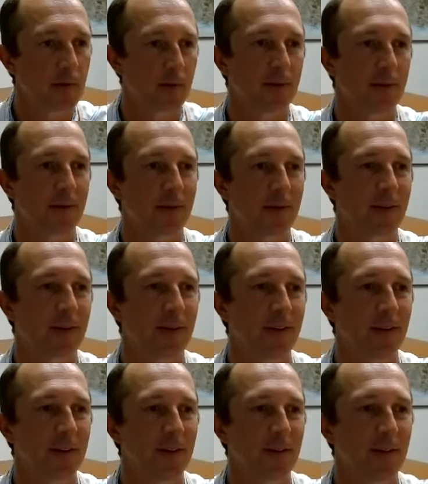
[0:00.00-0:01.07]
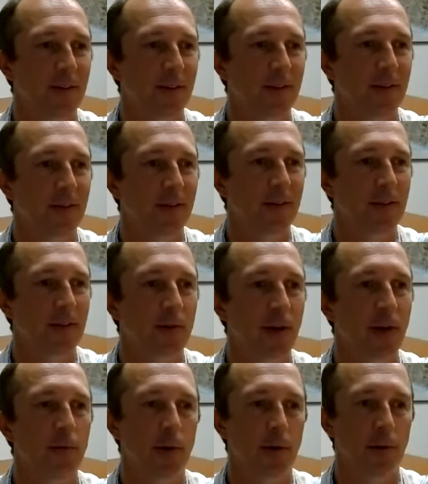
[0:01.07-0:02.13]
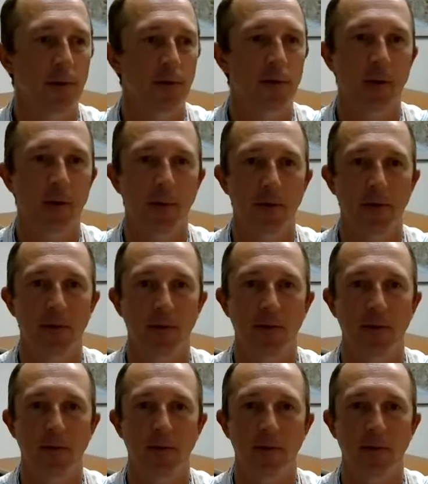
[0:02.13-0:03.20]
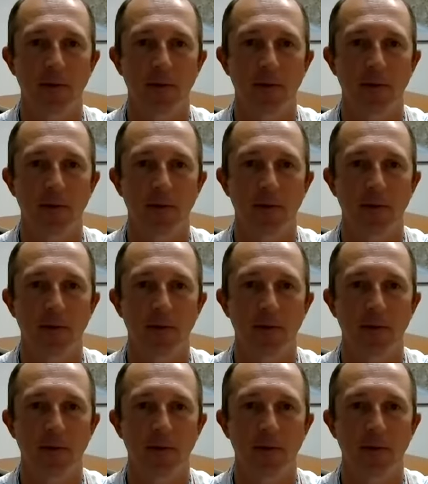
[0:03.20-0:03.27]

Let's try roads. How about that?